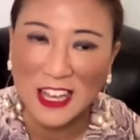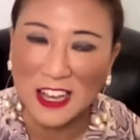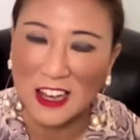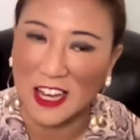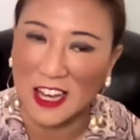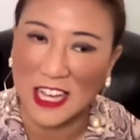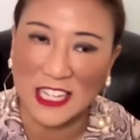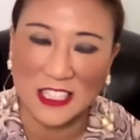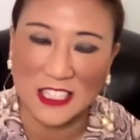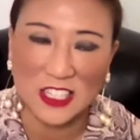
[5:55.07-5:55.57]
I
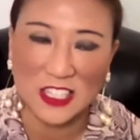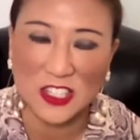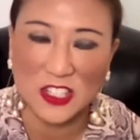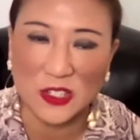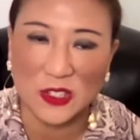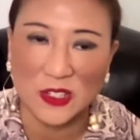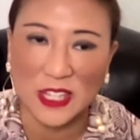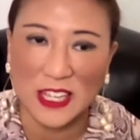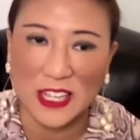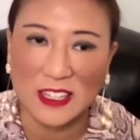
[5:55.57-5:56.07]
had to
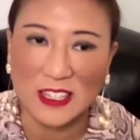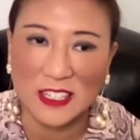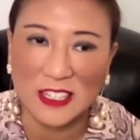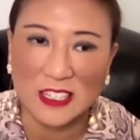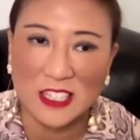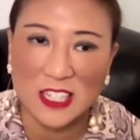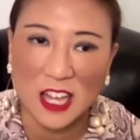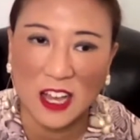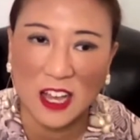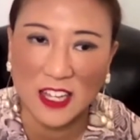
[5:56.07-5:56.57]
do that
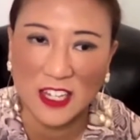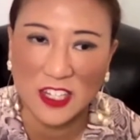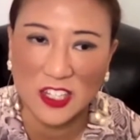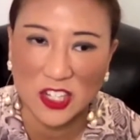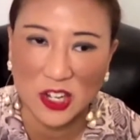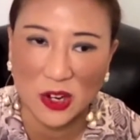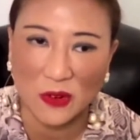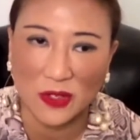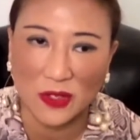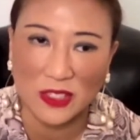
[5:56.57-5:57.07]
entire
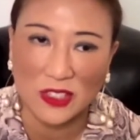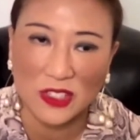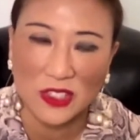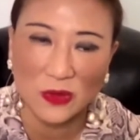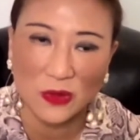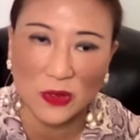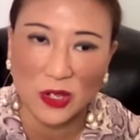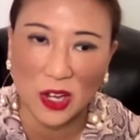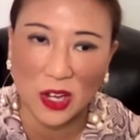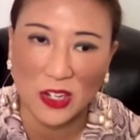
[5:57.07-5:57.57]
showings
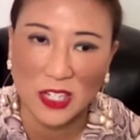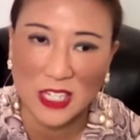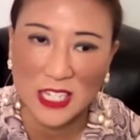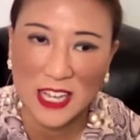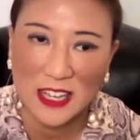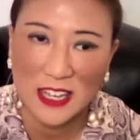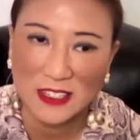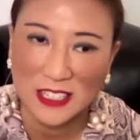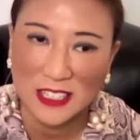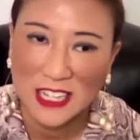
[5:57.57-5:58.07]
through
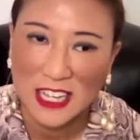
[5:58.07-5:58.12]
lockdown,